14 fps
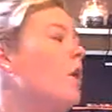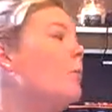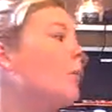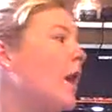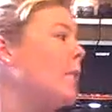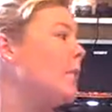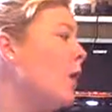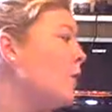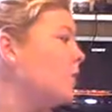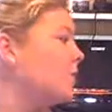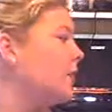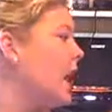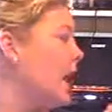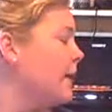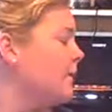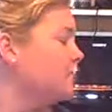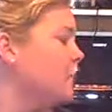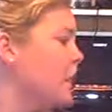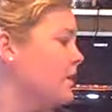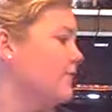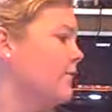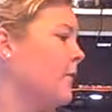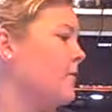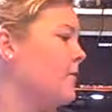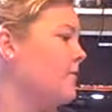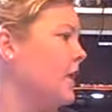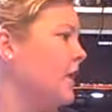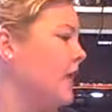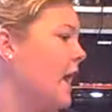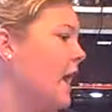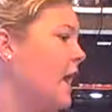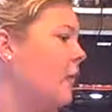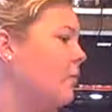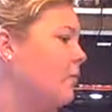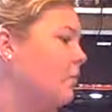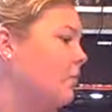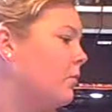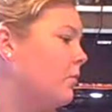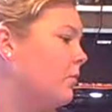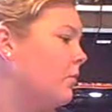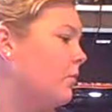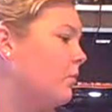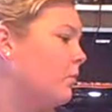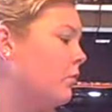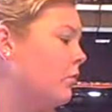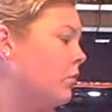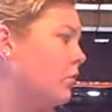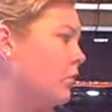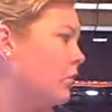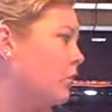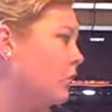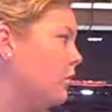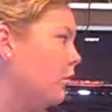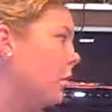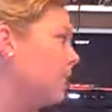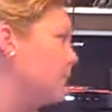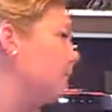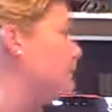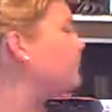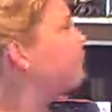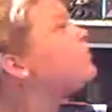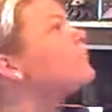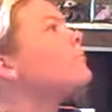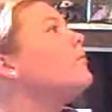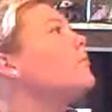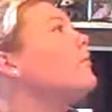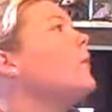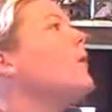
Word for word: Bye, Marley. I am trying to film a video.